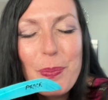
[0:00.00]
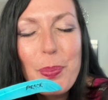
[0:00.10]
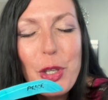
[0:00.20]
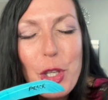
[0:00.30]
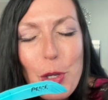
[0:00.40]

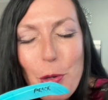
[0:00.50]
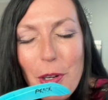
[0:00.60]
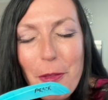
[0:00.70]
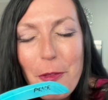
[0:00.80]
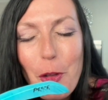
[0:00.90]

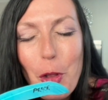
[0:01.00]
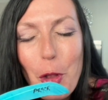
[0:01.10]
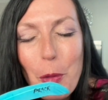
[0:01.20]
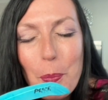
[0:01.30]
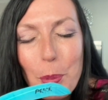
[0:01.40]

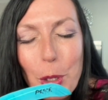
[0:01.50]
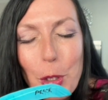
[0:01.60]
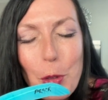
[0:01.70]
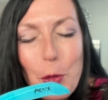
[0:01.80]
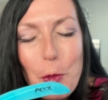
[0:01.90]
beautiful
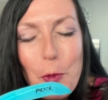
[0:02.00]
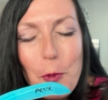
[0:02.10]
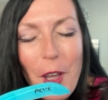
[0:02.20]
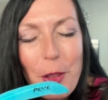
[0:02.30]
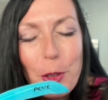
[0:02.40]
blue
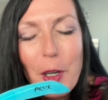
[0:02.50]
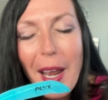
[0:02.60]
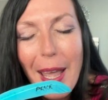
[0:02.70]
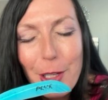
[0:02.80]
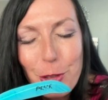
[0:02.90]
feather
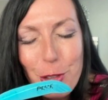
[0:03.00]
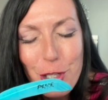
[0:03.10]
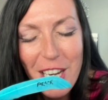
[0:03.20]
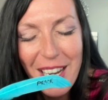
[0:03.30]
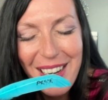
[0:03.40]

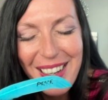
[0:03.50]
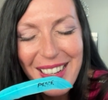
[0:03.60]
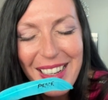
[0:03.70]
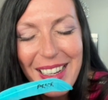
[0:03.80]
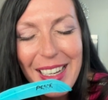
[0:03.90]
energy
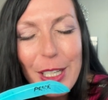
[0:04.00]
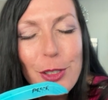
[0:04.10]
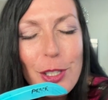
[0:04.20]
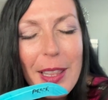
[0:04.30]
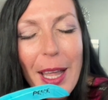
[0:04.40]

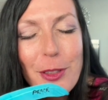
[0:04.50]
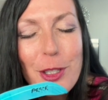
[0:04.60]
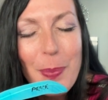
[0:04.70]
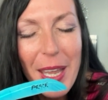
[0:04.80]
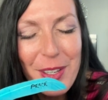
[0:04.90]
into that
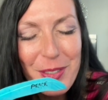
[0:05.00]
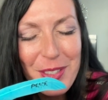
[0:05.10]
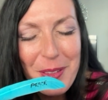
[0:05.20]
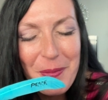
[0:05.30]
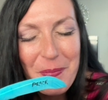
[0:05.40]

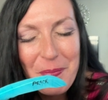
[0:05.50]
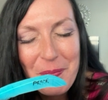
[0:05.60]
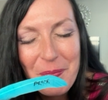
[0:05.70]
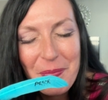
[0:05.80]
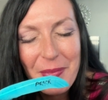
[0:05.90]
space
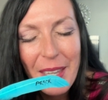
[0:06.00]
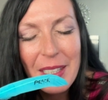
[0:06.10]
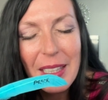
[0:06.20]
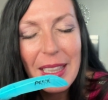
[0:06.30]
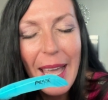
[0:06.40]

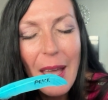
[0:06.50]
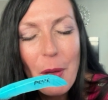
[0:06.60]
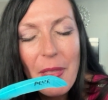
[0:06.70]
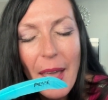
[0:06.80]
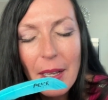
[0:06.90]
and
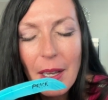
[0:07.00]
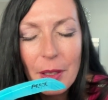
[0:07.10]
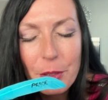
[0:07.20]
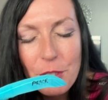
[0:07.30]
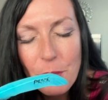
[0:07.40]
allow that
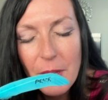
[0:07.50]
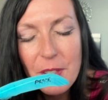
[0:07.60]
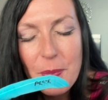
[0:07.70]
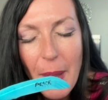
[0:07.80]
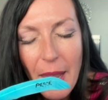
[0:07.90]
color to
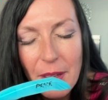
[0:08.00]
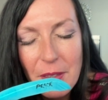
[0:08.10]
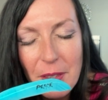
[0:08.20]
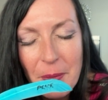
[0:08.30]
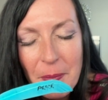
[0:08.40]
expand.